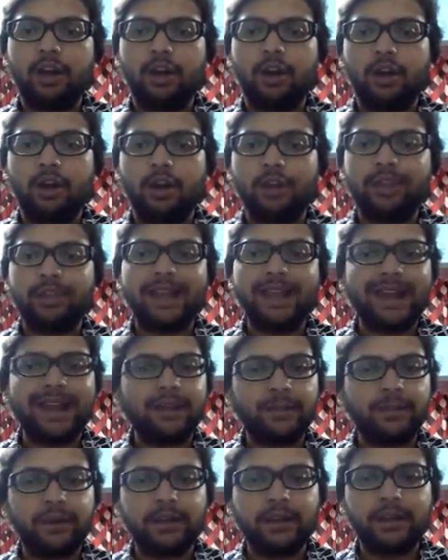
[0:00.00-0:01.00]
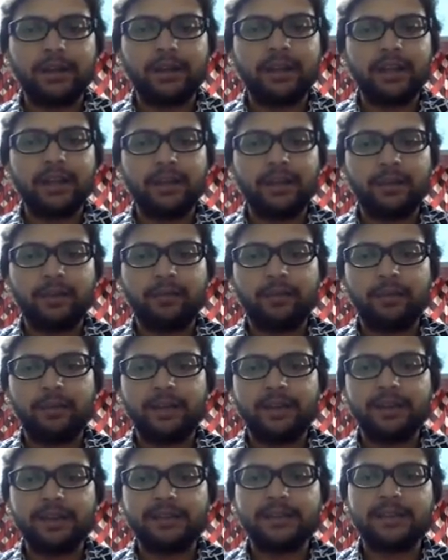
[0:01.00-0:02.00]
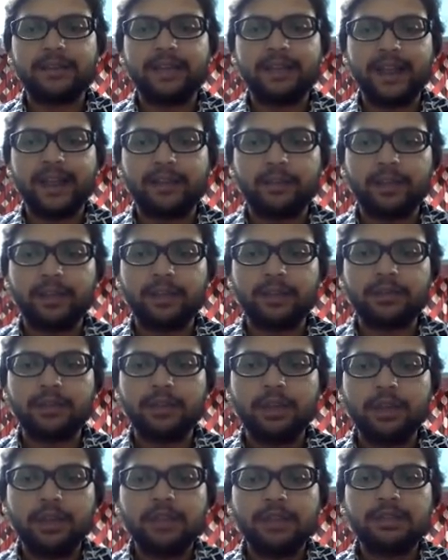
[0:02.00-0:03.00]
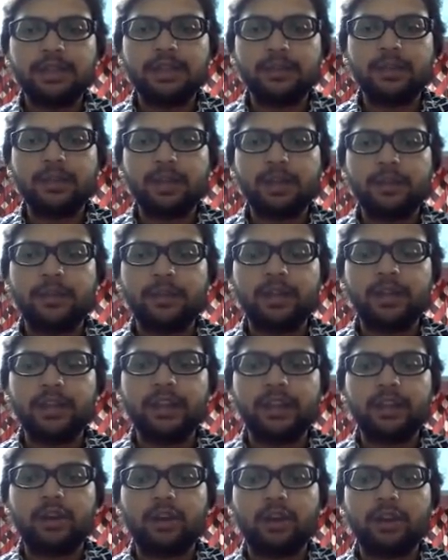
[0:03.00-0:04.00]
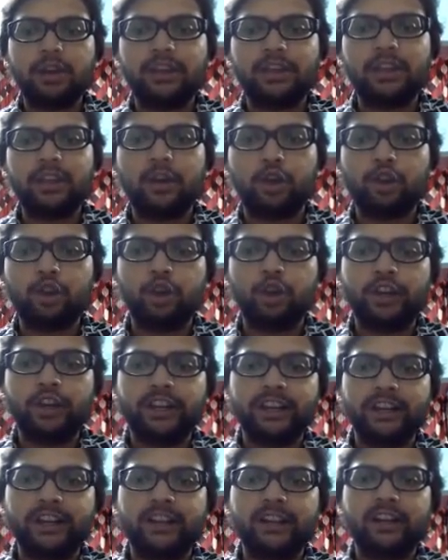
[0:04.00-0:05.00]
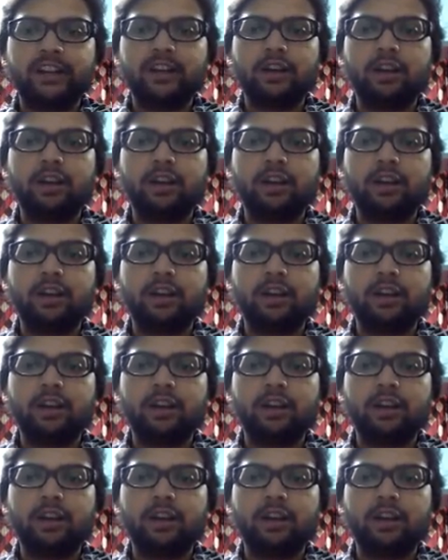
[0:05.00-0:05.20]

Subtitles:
on that particular type of a medicine, that means some company got the authority,